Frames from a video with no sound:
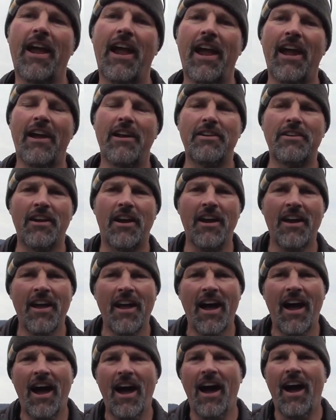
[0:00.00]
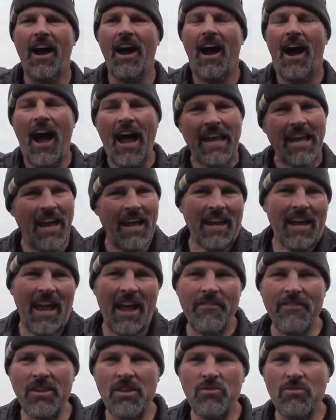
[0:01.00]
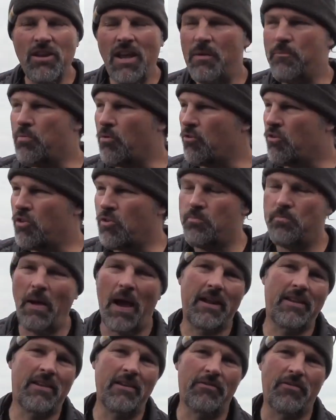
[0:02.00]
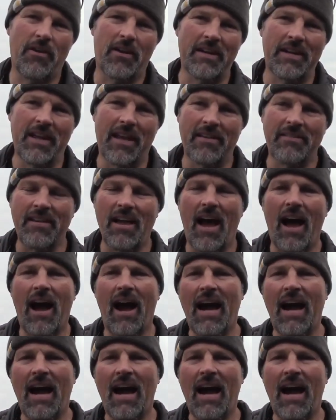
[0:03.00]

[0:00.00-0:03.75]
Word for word: And uh, I kind of have a unique perspective on this.